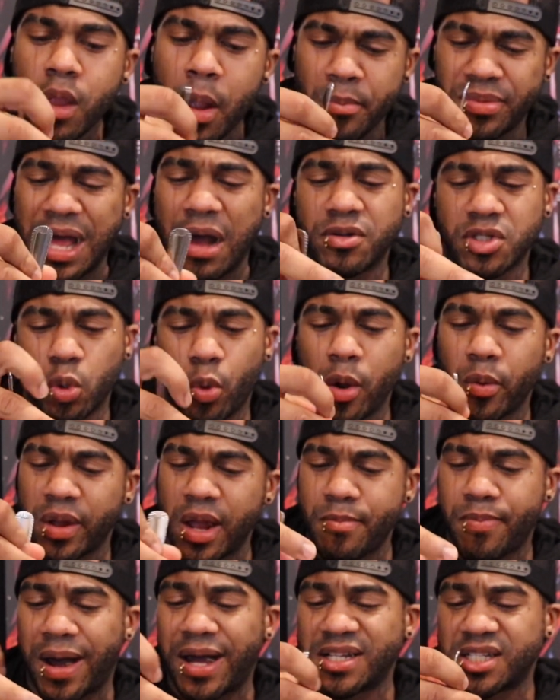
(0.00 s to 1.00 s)
But that was the way
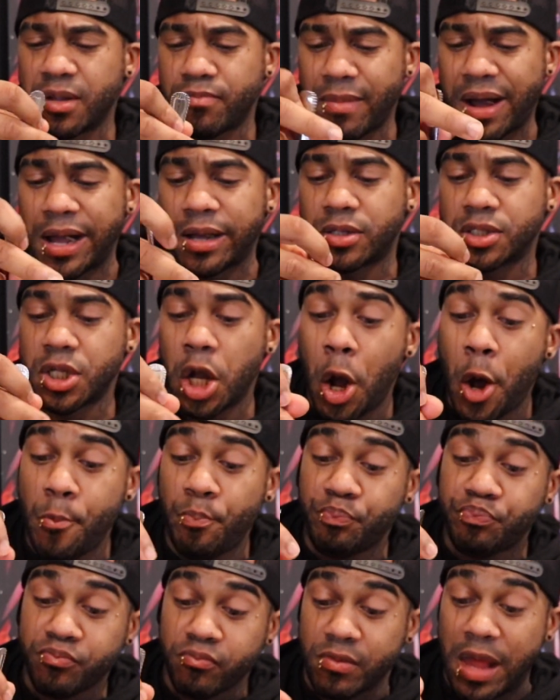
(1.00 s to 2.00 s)
we ate pasta in my house.
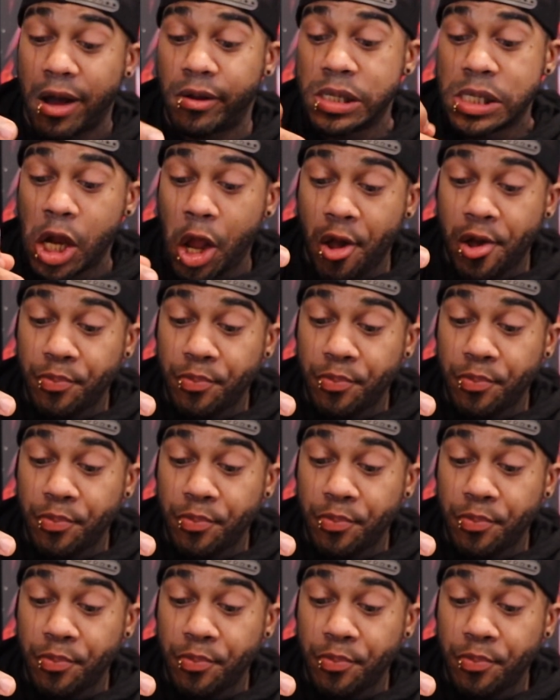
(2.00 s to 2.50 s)
Now,